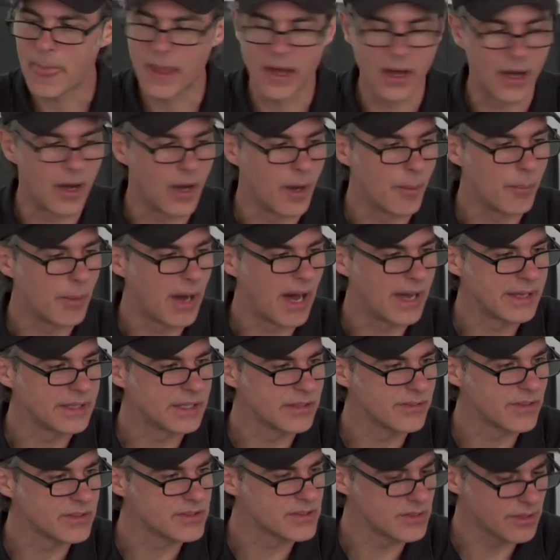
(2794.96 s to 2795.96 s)
I
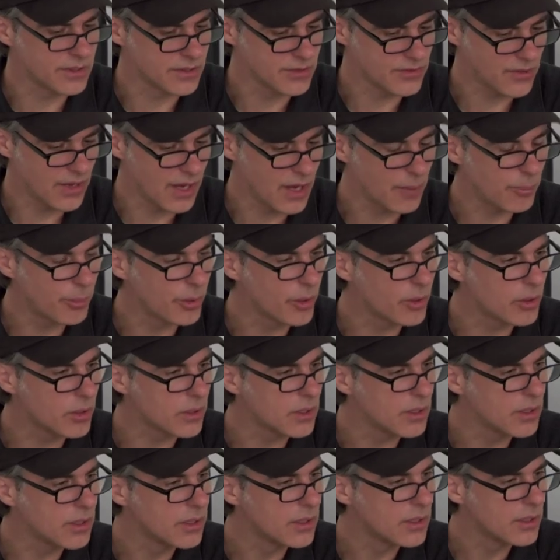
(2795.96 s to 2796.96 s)
give as an
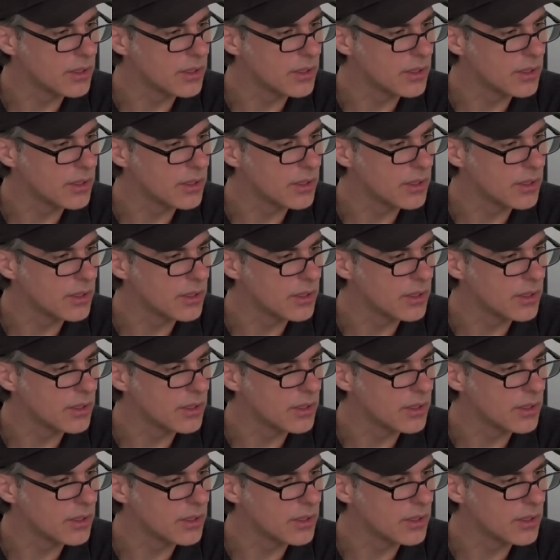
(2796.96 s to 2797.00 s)
example